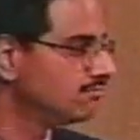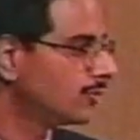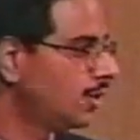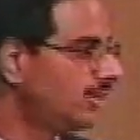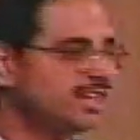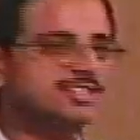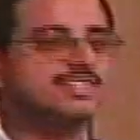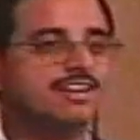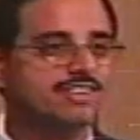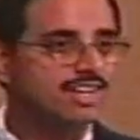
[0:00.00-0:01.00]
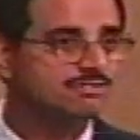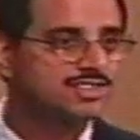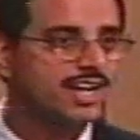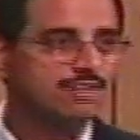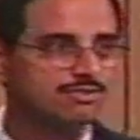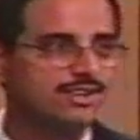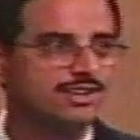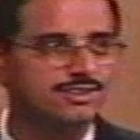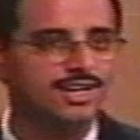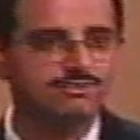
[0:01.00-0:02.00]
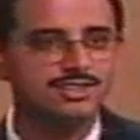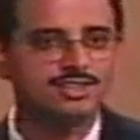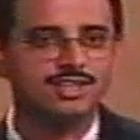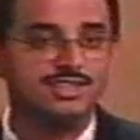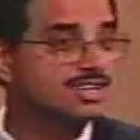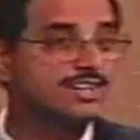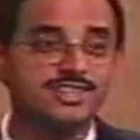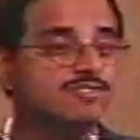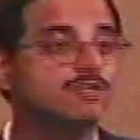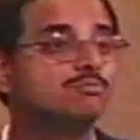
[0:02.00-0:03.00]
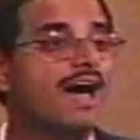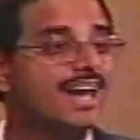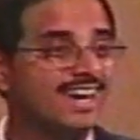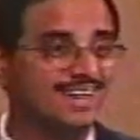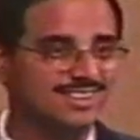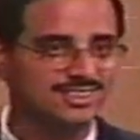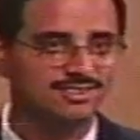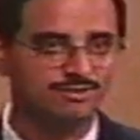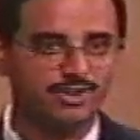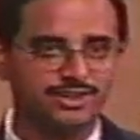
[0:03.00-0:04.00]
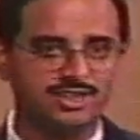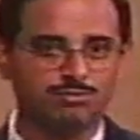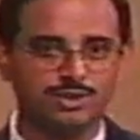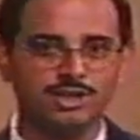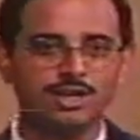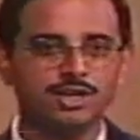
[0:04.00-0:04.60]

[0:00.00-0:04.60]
or it doesn't have enough drive, can't drive the circuits, can't drive the back end, for example.